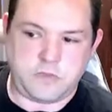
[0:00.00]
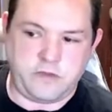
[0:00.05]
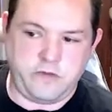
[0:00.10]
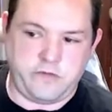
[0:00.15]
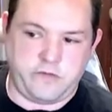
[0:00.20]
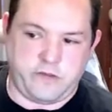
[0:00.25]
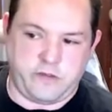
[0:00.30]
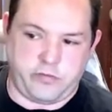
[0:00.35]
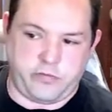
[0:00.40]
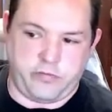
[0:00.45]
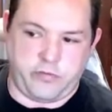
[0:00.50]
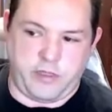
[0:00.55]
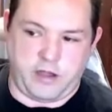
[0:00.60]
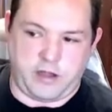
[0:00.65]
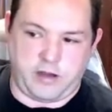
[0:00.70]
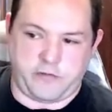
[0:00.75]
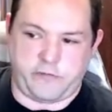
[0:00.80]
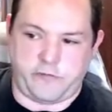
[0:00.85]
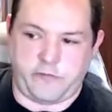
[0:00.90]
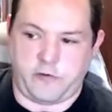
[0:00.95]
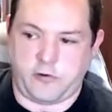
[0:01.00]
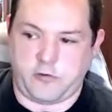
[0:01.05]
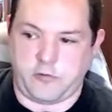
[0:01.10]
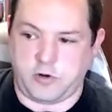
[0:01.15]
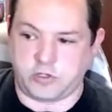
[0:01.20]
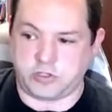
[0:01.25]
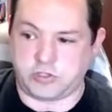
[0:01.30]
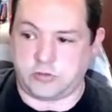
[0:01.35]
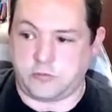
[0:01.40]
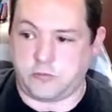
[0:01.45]
did that answer your
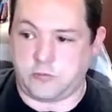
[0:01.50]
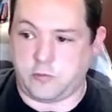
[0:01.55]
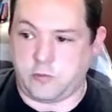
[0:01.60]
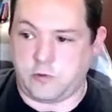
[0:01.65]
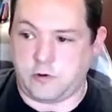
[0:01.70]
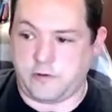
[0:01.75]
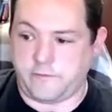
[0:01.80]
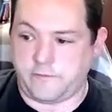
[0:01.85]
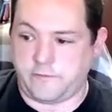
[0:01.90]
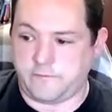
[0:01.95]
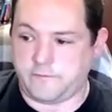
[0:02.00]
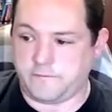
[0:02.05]
question, Laura?